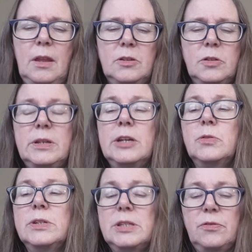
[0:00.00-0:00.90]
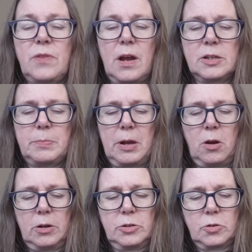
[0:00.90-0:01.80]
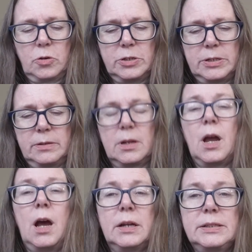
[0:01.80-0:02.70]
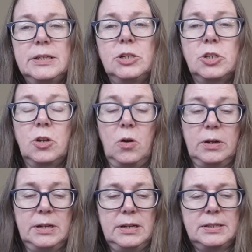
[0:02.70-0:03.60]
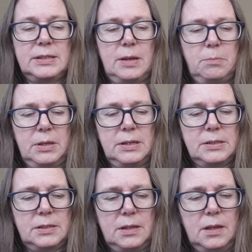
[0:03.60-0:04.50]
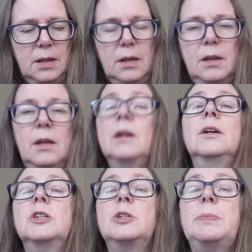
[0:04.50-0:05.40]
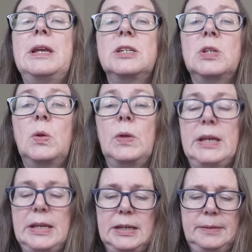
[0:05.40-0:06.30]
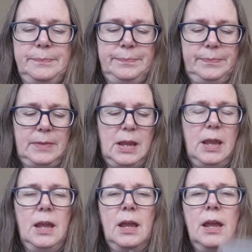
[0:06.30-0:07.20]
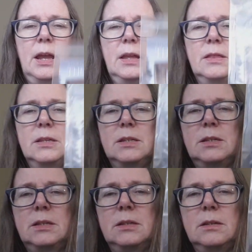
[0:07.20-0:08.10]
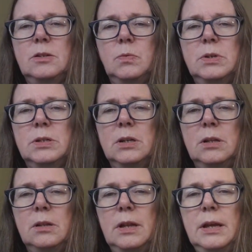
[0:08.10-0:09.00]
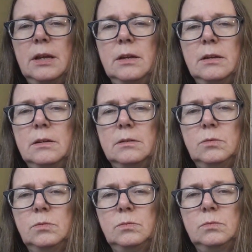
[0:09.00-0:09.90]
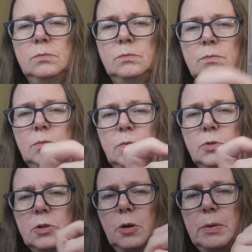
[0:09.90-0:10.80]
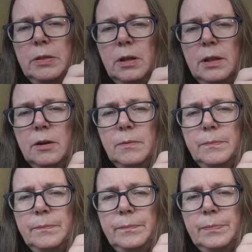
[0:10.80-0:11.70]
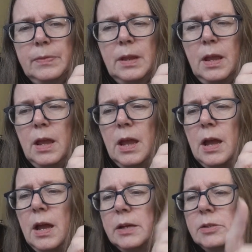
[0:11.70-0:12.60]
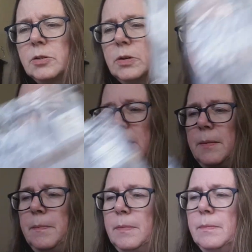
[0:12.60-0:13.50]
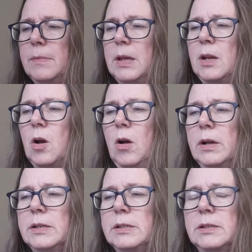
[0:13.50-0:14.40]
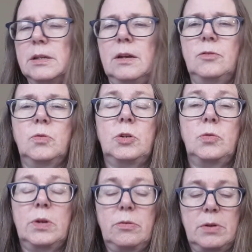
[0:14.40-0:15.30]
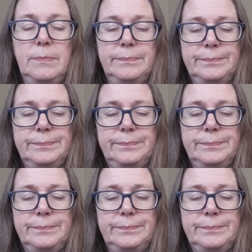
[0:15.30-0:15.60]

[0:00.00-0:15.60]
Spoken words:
So the next one is the Fox by Cottage Garden Samplings. Speak slowly. And this is what it's going to look like. Sorry about the glare. I started him in August of 2023.